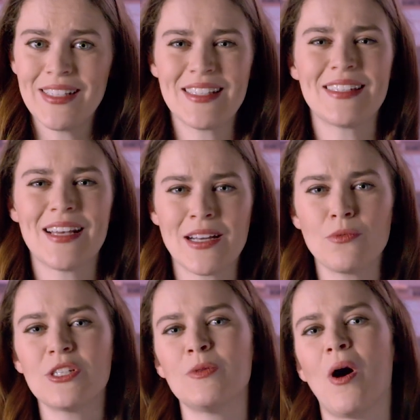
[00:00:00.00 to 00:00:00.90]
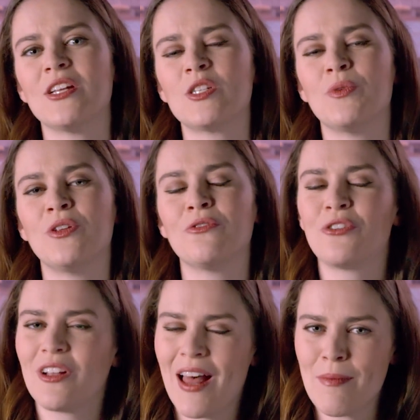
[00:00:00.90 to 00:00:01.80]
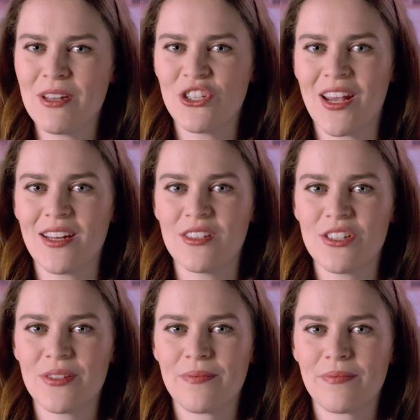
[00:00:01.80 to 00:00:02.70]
is the sun responsible for climate change?